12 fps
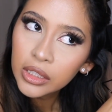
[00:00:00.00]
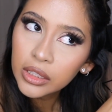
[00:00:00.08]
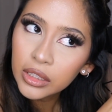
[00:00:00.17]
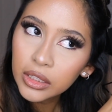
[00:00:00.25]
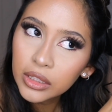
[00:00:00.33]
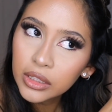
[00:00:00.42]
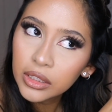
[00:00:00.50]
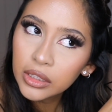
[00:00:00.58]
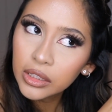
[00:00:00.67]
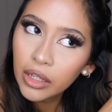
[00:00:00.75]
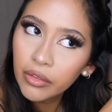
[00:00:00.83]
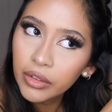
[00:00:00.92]
6,
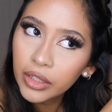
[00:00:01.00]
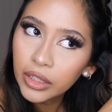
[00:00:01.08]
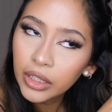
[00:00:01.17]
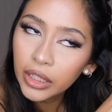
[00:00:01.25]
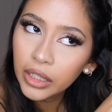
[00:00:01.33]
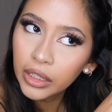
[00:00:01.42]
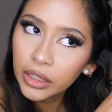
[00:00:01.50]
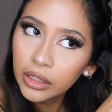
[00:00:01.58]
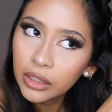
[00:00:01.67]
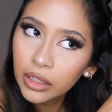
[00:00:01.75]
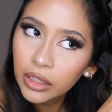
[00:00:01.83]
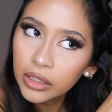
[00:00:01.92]
7,
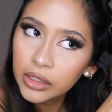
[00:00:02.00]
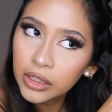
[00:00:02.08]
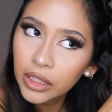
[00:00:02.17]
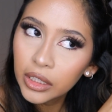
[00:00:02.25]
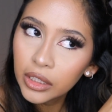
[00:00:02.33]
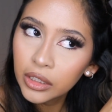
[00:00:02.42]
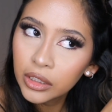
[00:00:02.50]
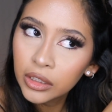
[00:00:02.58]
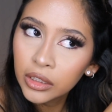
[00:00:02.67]
8, 9, 10.